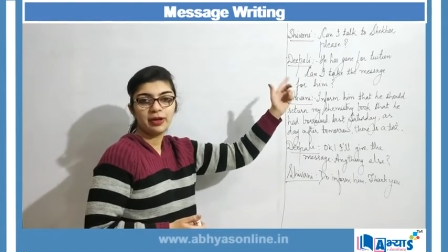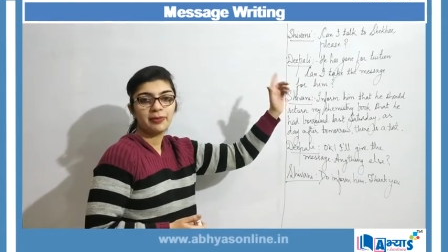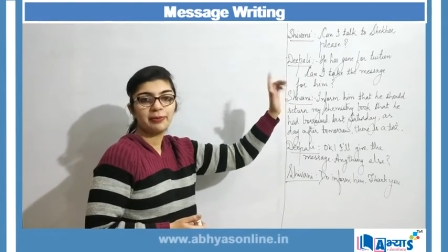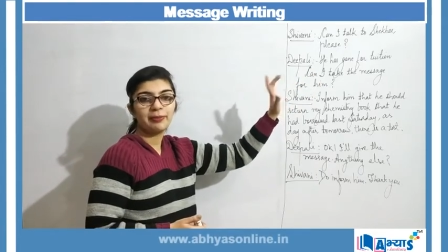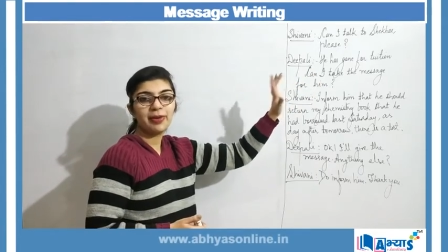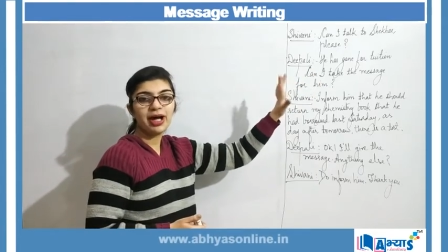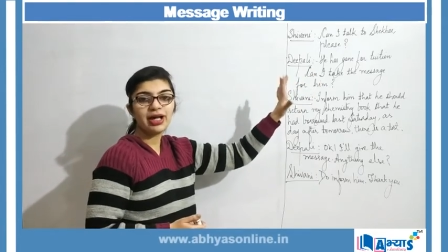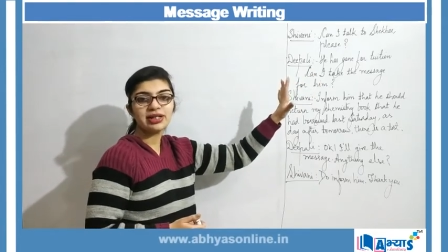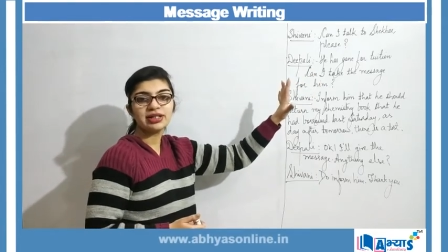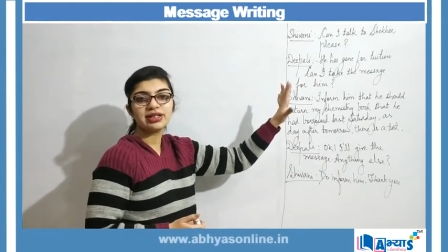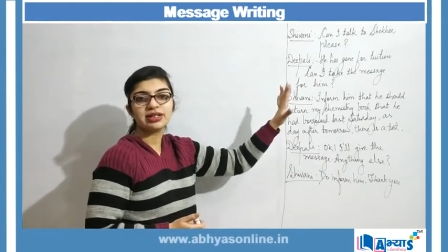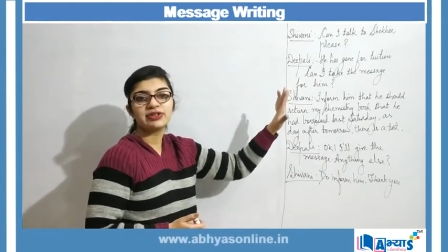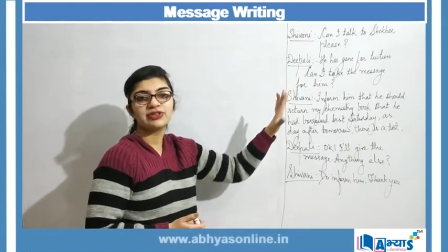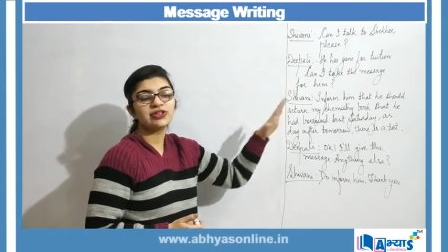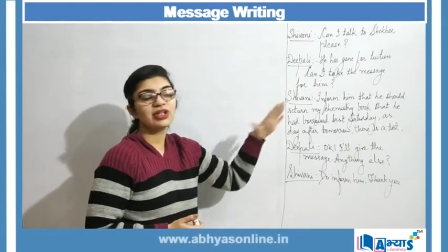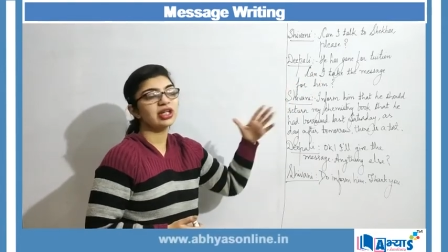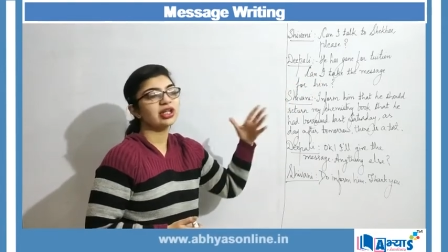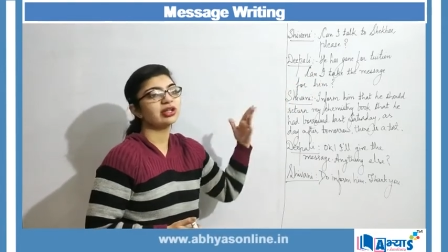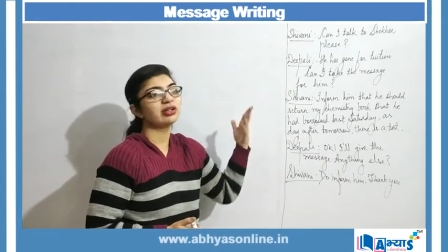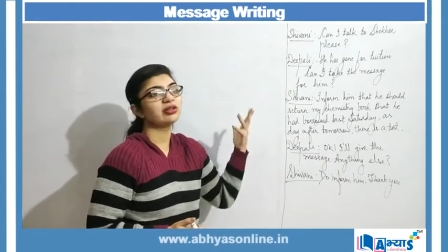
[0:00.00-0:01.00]
but
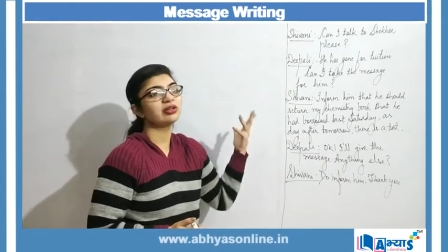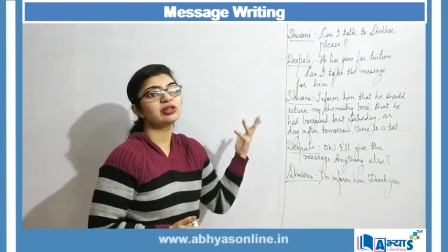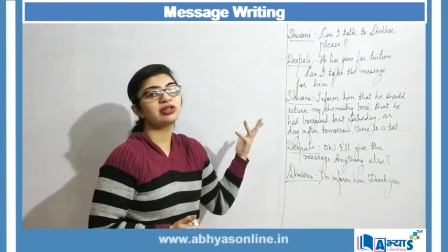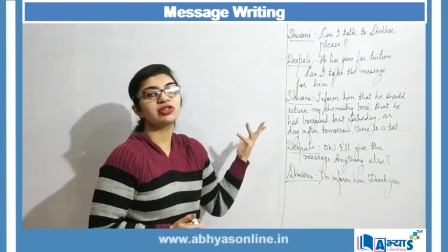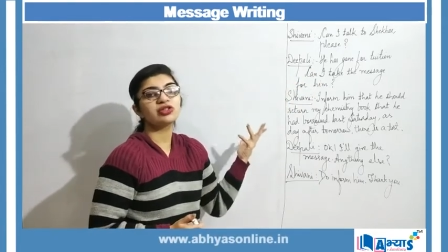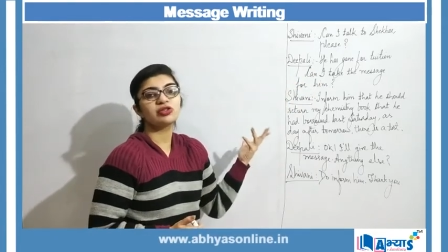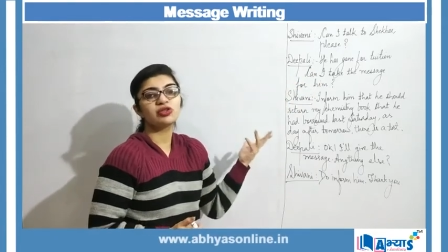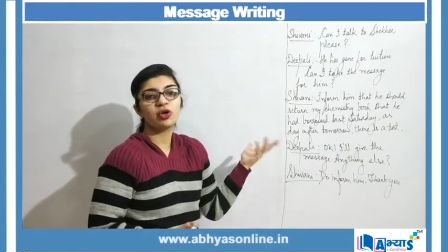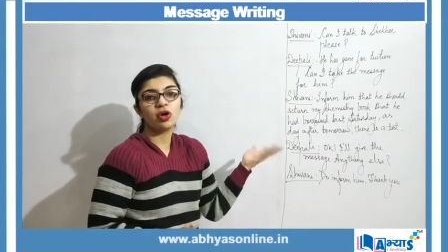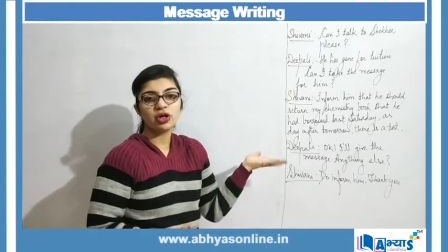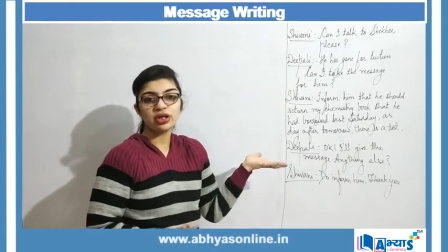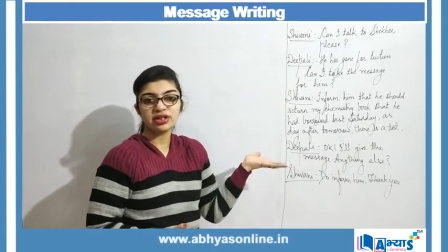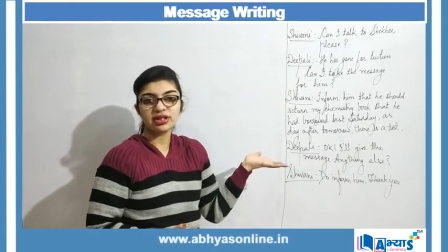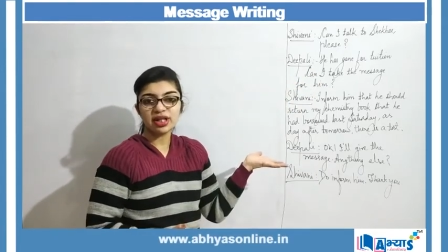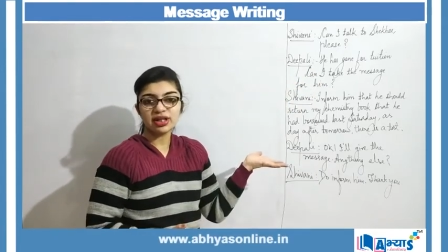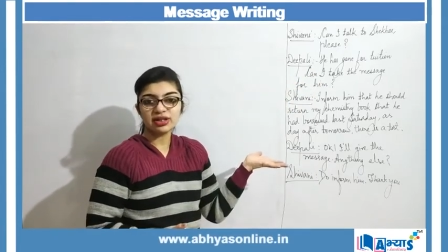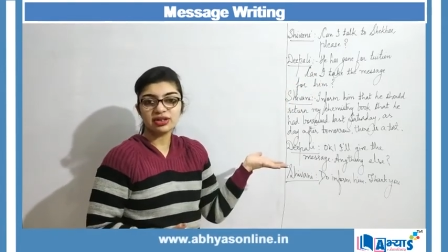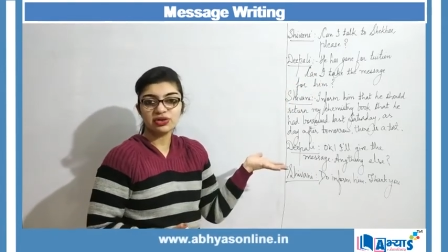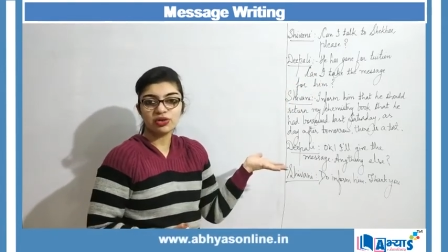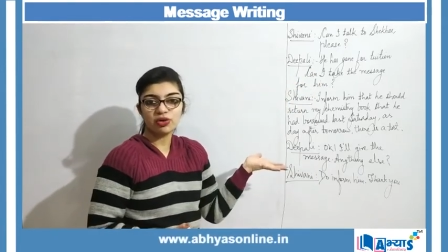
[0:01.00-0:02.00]
Shekhar is not
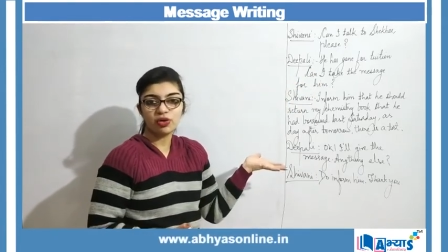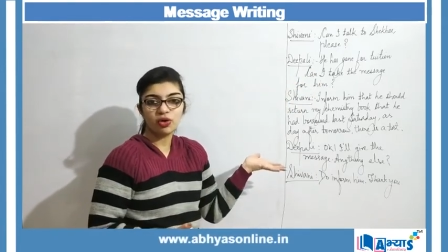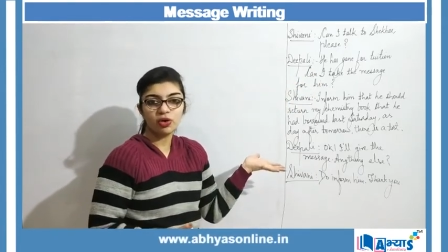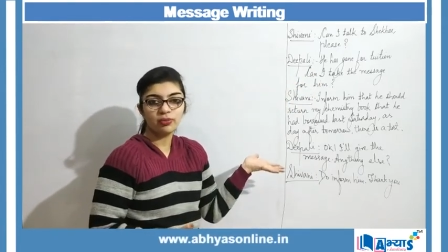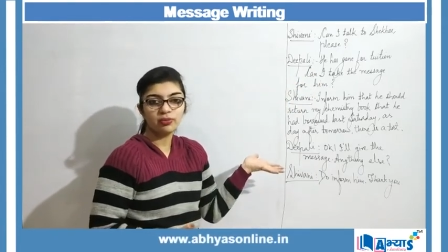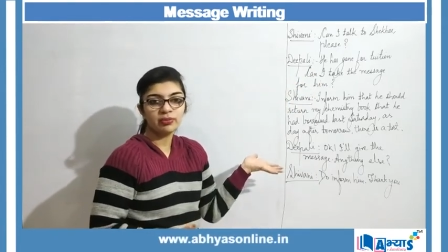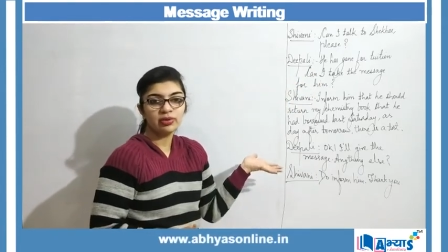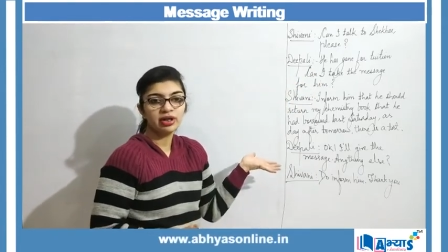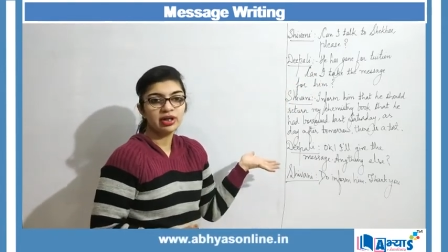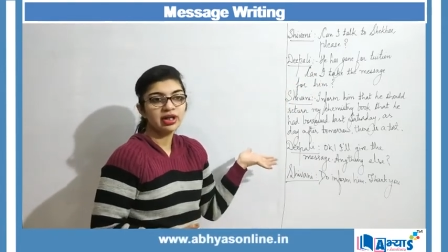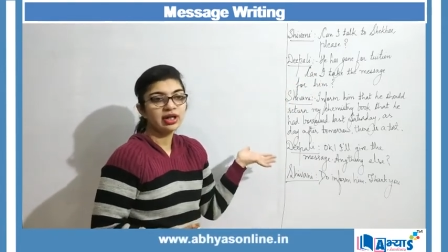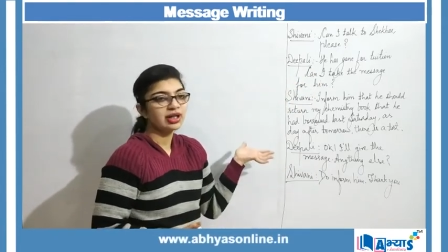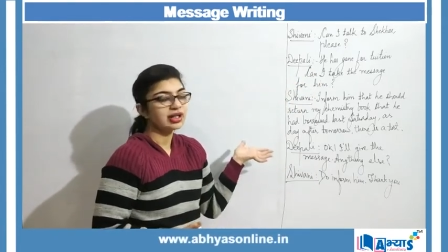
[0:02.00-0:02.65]
at home.